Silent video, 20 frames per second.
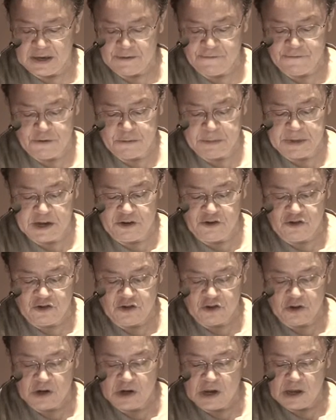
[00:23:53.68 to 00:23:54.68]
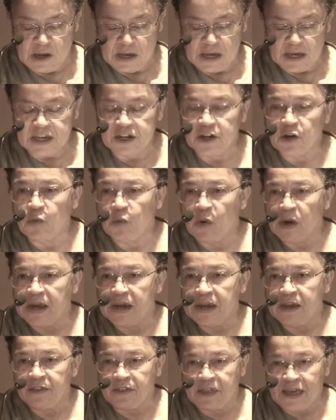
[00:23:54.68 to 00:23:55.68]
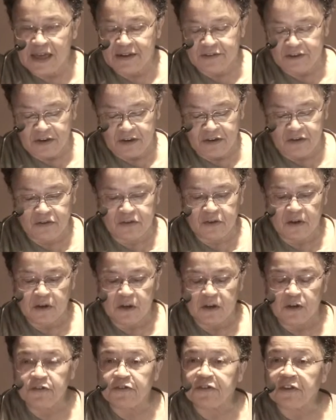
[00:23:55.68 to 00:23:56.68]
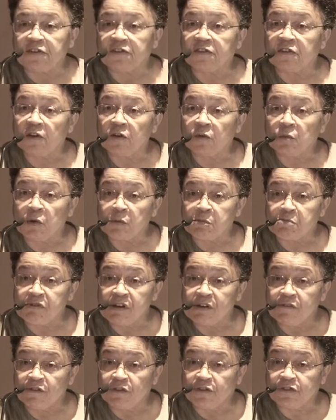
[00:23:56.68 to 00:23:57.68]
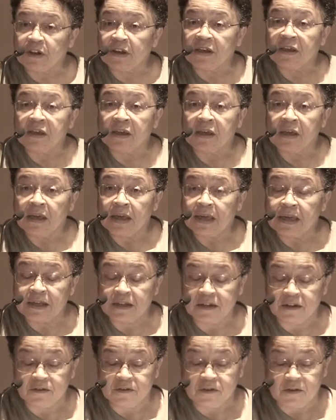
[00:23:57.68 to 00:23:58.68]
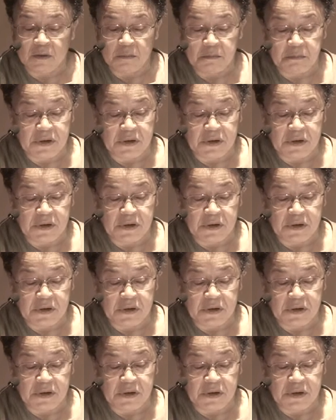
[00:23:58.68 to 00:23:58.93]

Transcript: information in a way that is consistent with previously held